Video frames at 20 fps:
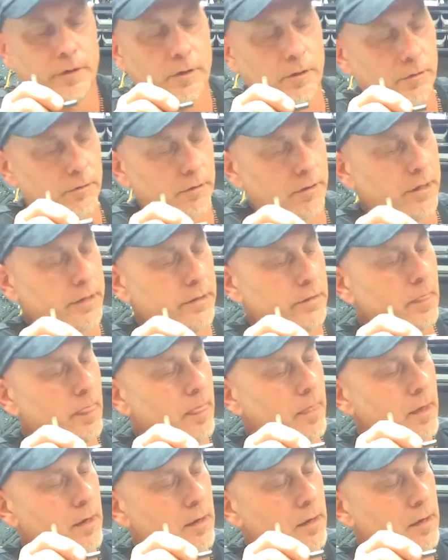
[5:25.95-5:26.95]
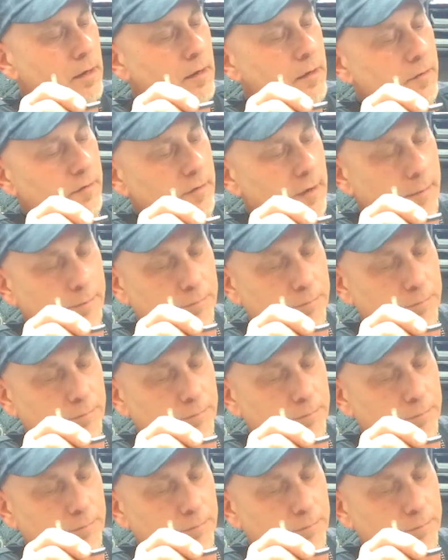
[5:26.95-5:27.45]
Alright, so that